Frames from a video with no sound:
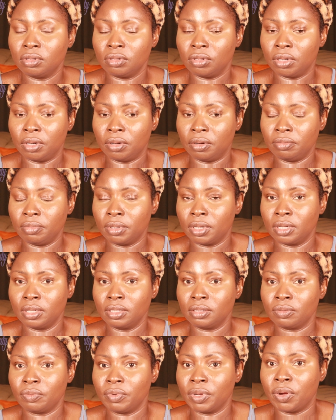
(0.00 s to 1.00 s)
you know,
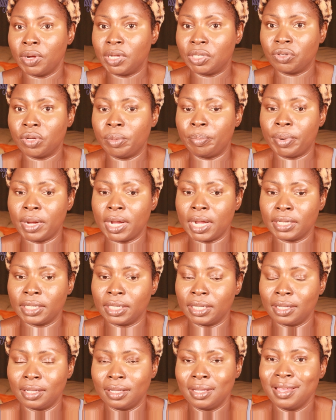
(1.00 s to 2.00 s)
because we're going to a
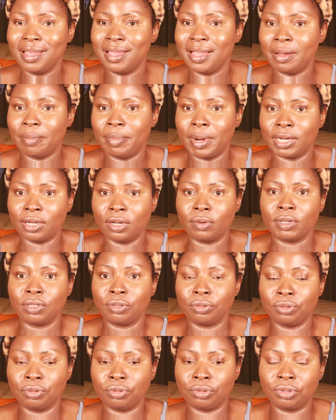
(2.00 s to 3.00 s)
party, but I don't
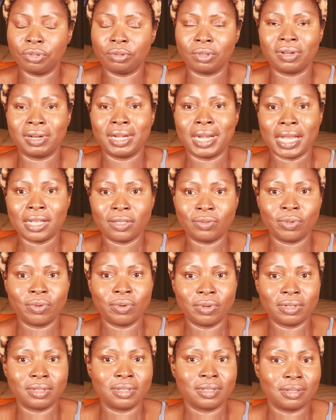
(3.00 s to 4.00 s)
want to do too. Because last
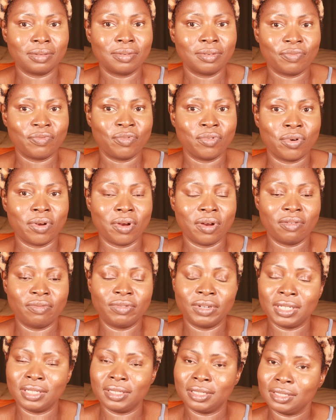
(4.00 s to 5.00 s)
week was full
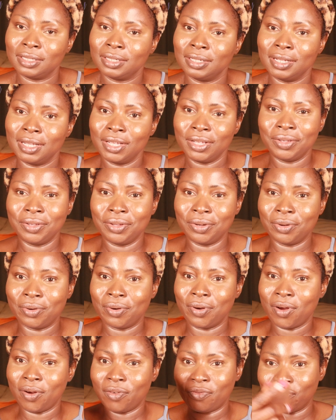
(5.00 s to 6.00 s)
coverage, you
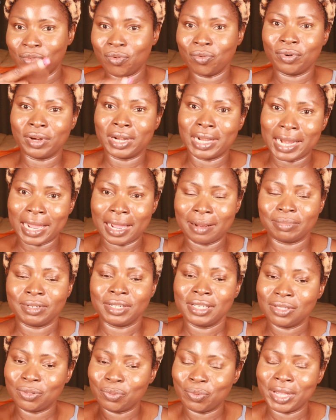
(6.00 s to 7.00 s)
know, all full glam.
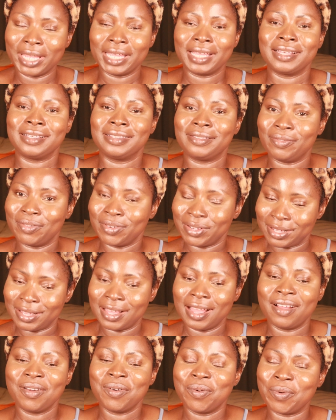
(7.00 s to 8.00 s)
This week is
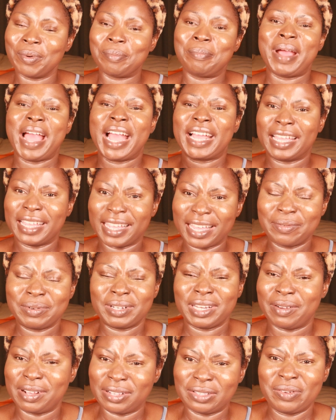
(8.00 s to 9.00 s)
we're back again
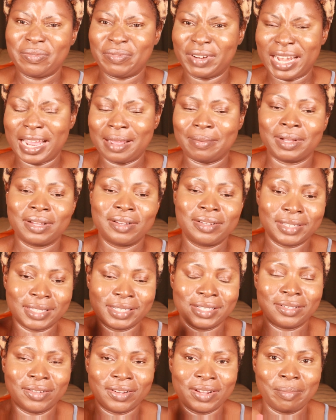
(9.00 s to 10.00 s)
with our soft glam because
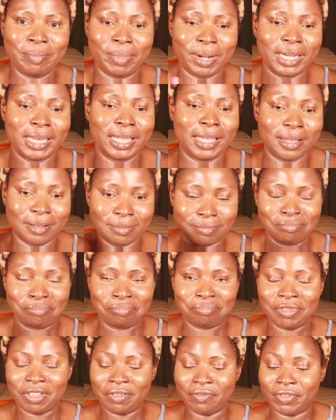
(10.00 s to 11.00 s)
it's all a body
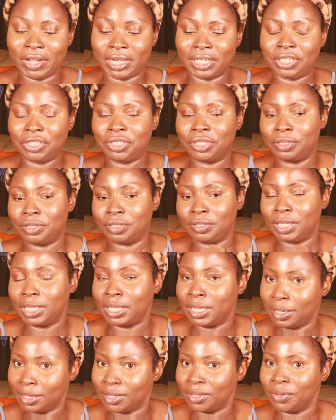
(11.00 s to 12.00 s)
foundation
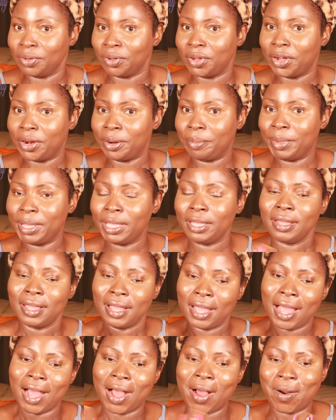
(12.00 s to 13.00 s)
today. You got me?
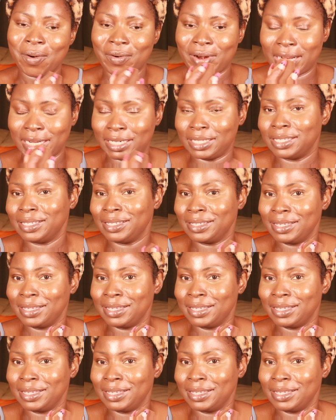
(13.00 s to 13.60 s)
All right.